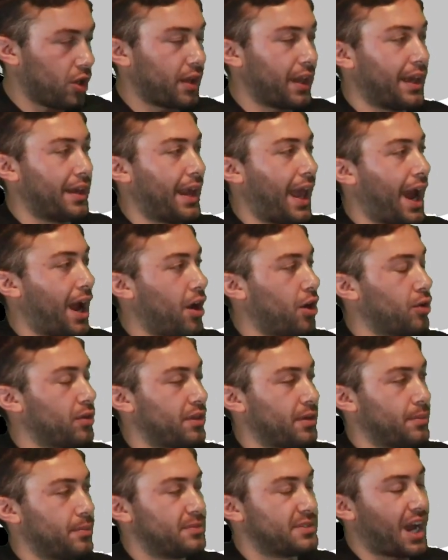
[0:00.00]
and how
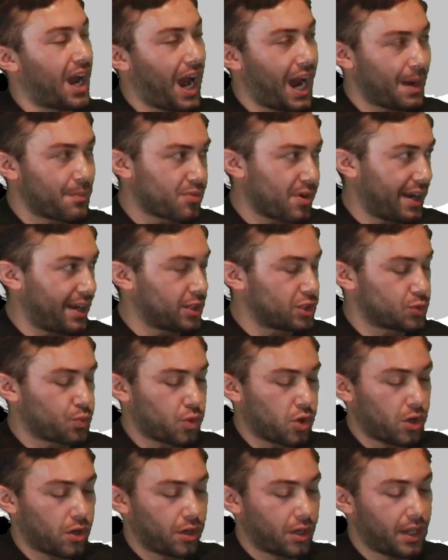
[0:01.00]
the tiebreakers
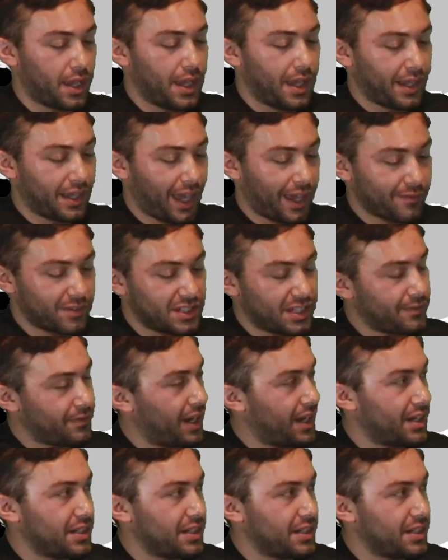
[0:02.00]
work, Kevin Devaney